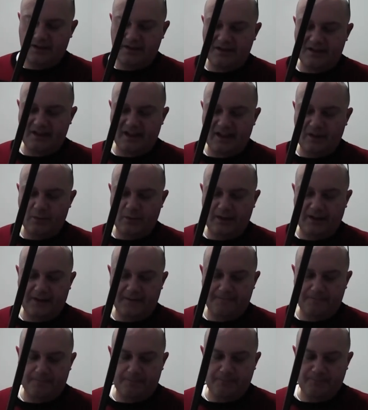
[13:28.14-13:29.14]
stay with it.
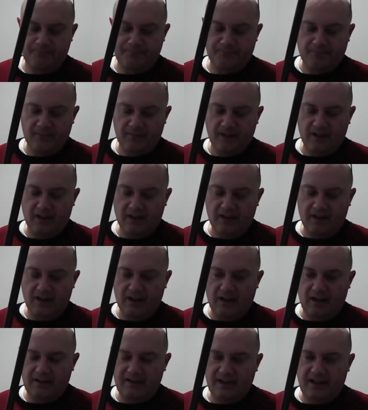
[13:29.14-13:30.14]

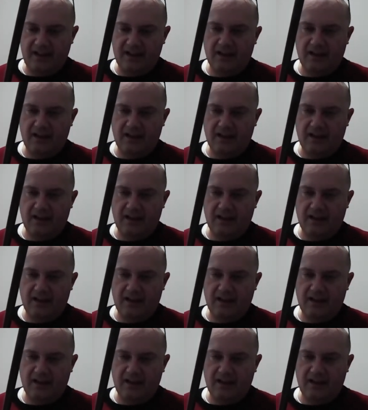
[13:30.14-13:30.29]
I think